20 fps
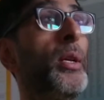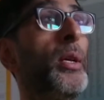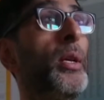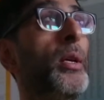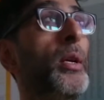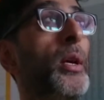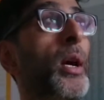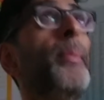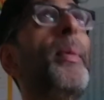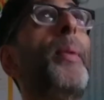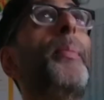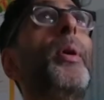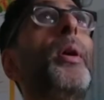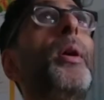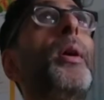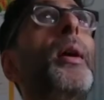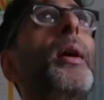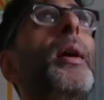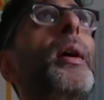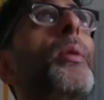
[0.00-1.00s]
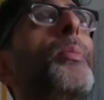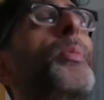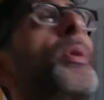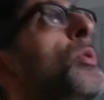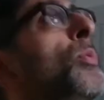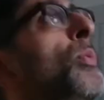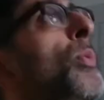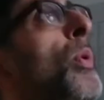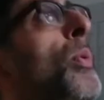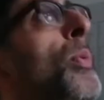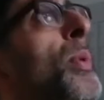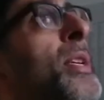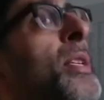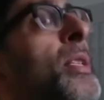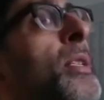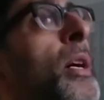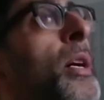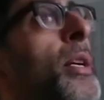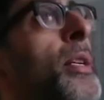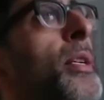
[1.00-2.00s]
I remember, because when we
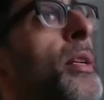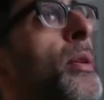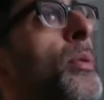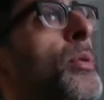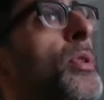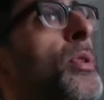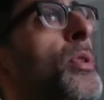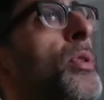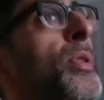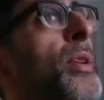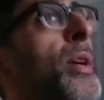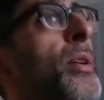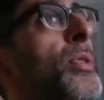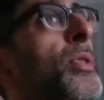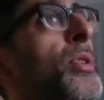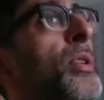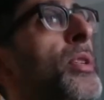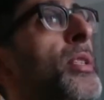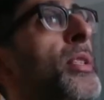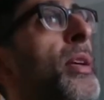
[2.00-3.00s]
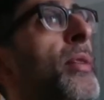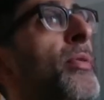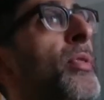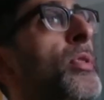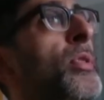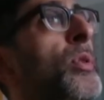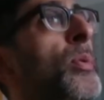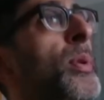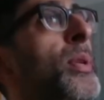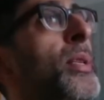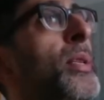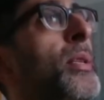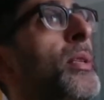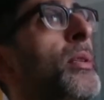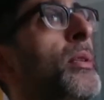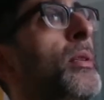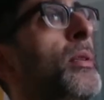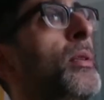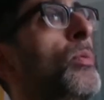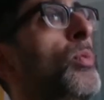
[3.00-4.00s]
started, it was 2007, so
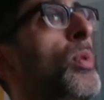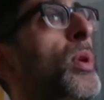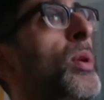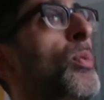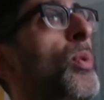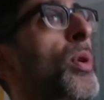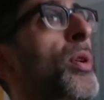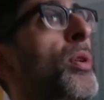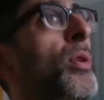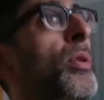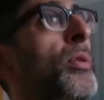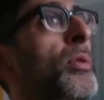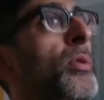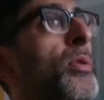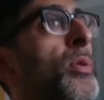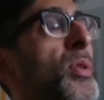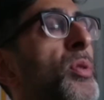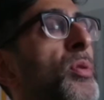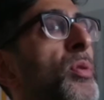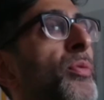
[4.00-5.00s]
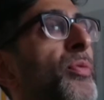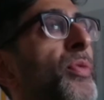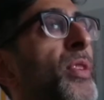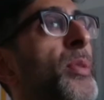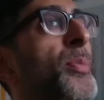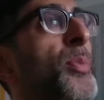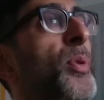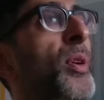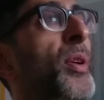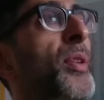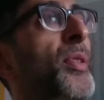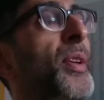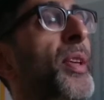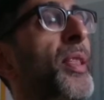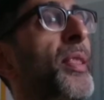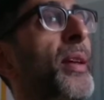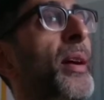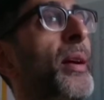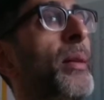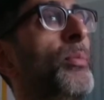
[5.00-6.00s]
we weren't on Twitter or Facebook or anything at
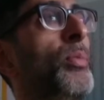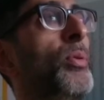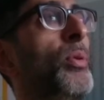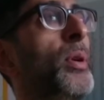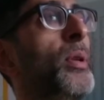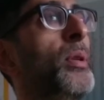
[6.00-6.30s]
that point.